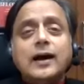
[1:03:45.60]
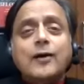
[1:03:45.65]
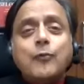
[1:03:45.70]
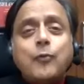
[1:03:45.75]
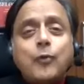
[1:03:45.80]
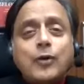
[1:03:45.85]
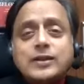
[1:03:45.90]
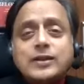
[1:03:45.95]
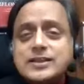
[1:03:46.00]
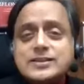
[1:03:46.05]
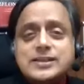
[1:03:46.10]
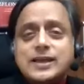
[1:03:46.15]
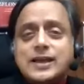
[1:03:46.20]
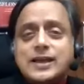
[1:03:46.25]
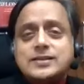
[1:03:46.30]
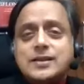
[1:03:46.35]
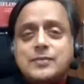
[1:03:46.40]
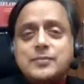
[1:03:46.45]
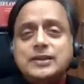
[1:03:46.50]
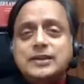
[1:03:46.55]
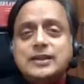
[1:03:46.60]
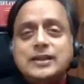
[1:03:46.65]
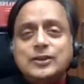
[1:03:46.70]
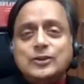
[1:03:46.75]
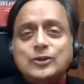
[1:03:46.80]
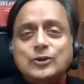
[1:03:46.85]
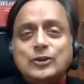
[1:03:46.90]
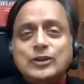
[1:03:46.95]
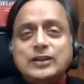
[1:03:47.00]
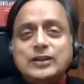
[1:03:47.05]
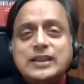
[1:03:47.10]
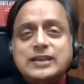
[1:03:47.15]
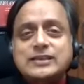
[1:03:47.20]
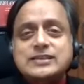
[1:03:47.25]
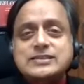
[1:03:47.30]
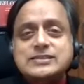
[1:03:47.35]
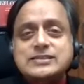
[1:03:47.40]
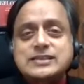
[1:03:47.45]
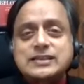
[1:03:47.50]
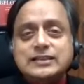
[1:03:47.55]
what is that? I mean,
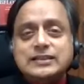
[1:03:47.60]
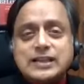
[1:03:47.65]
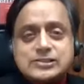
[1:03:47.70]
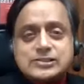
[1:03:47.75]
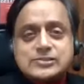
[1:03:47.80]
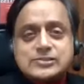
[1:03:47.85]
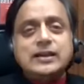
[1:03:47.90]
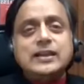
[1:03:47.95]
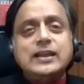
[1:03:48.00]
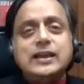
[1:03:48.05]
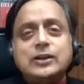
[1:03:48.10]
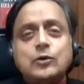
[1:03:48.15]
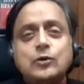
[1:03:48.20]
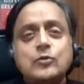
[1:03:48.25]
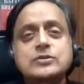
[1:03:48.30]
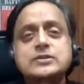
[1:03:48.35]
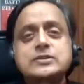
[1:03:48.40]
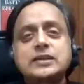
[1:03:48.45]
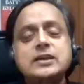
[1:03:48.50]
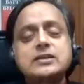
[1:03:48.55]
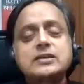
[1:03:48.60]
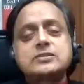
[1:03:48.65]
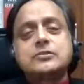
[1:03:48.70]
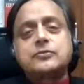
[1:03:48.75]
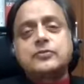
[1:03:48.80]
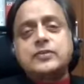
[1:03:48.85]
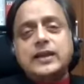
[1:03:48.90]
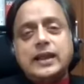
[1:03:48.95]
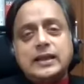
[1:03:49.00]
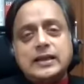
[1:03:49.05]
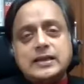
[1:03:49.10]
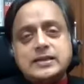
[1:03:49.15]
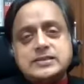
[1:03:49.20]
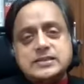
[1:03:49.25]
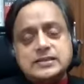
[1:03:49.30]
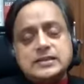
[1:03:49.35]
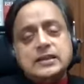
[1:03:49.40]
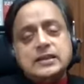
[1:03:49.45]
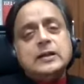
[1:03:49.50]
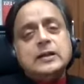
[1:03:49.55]
it is literally an alternative
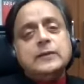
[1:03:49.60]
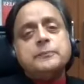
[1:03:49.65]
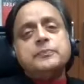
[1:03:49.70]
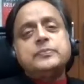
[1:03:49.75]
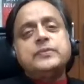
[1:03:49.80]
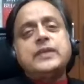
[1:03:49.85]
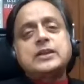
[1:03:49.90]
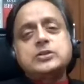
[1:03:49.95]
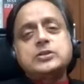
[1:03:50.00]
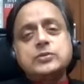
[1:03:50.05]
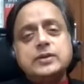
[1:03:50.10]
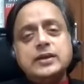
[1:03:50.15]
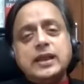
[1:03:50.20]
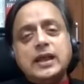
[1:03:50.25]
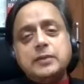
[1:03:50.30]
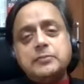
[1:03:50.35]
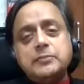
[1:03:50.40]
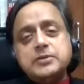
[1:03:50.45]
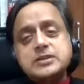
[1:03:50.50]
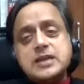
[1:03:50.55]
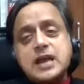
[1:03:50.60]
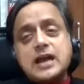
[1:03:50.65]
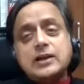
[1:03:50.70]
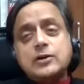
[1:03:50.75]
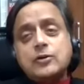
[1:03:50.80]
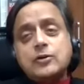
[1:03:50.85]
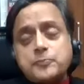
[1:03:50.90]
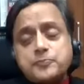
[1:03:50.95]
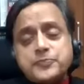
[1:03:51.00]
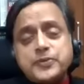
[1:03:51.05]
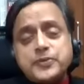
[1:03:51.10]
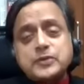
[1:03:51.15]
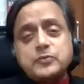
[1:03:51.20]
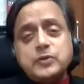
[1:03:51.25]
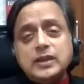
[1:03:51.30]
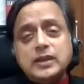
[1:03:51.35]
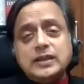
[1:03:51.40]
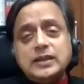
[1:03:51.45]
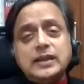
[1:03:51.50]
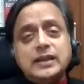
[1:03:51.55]
reality that you inhabit. I hope that
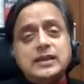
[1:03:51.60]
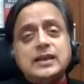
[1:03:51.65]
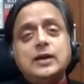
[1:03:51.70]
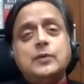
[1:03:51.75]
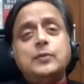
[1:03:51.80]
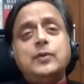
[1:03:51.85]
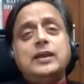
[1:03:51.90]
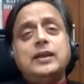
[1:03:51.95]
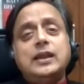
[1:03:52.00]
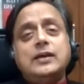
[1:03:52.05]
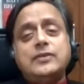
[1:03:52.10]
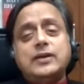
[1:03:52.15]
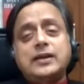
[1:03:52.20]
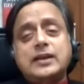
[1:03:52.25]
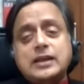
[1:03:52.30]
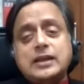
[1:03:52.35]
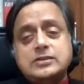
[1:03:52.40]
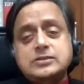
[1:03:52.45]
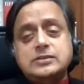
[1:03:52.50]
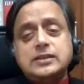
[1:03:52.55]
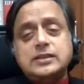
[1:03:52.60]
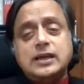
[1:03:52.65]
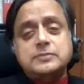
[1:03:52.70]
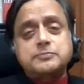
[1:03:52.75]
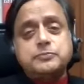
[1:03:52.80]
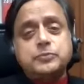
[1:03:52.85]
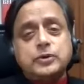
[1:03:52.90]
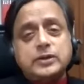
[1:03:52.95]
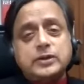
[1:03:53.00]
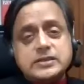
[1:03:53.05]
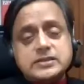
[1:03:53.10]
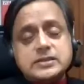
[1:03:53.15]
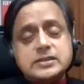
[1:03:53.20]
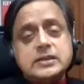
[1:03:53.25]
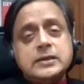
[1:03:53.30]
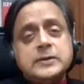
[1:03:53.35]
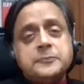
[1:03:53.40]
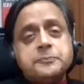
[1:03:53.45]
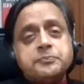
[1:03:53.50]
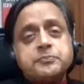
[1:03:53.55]
we in India will never get to that point.
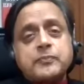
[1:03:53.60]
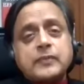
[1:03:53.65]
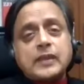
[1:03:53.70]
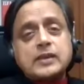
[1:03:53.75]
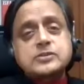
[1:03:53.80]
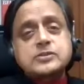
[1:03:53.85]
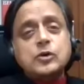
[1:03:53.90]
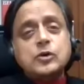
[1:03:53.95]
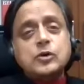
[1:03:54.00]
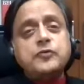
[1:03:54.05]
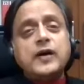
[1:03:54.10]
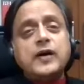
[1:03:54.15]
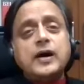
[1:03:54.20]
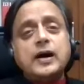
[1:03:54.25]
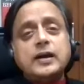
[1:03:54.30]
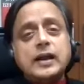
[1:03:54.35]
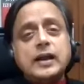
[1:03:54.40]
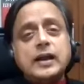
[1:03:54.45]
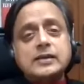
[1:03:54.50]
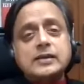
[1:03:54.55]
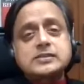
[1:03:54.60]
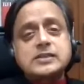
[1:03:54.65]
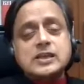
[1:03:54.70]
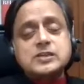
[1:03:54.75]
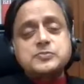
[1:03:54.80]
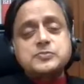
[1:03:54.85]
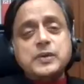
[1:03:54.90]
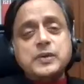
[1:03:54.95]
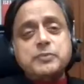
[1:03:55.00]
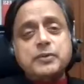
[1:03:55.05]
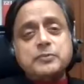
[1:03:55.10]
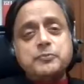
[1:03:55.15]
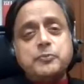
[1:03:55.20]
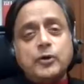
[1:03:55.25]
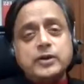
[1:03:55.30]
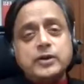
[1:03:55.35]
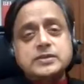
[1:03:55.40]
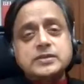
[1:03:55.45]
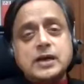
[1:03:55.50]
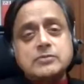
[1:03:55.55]
So far as people
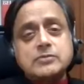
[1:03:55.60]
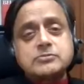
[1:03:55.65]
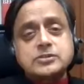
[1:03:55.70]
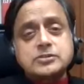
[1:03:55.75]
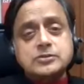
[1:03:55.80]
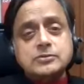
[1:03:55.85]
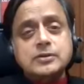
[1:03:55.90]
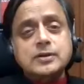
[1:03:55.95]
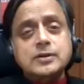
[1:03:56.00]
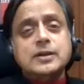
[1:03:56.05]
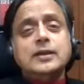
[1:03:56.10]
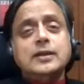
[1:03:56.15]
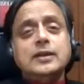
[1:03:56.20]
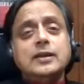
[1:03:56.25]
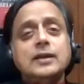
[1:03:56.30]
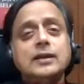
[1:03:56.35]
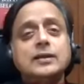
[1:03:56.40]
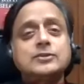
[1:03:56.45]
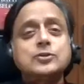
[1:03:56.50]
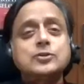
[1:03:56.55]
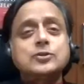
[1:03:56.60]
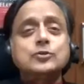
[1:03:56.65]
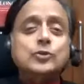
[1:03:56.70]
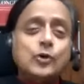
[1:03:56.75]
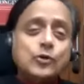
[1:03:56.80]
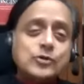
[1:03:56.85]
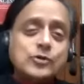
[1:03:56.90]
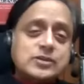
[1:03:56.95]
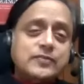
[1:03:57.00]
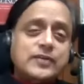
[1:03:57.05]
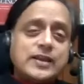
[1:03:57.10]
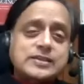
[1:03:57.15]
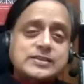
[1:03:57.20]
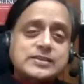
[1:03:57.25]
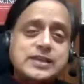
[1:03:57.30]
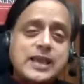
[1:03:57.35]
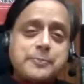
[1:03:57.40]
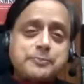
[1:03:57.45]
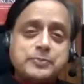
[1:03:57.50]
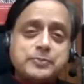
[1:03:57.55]
point out to those of
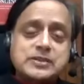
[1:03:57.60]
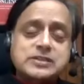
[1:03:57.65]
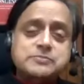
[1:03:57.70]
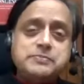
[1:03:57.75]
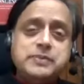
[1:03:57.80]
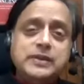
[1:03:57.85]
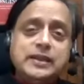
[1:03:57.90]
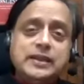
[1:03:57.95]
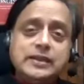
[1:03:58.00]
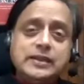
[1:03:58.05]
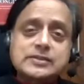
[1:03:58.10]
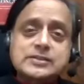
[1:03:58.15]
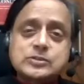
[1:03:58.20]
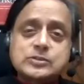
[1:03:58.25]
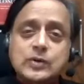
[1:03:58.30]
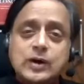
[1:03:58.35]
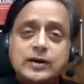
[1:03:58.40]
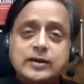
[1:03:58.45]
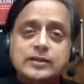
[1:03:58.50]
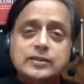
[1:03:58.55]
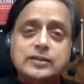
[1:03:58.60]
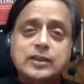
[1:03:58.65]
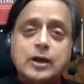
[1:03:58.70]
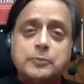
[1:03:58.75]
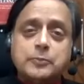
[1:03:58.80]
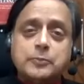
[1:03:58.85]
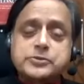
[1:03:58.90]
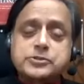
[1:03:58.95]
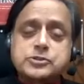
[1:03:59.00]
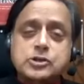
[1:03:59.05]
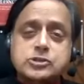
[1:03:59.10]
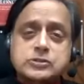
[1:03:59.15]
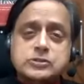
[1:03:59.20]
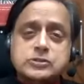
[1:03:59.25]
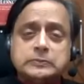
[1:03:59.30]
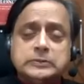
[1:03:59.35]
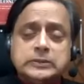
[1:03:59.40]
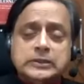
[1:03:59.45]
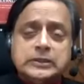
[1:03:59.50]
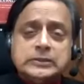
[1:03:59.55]
us hapless beings who are in the
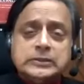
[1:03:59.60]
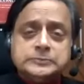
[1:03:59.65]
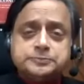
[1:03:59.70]
opposition,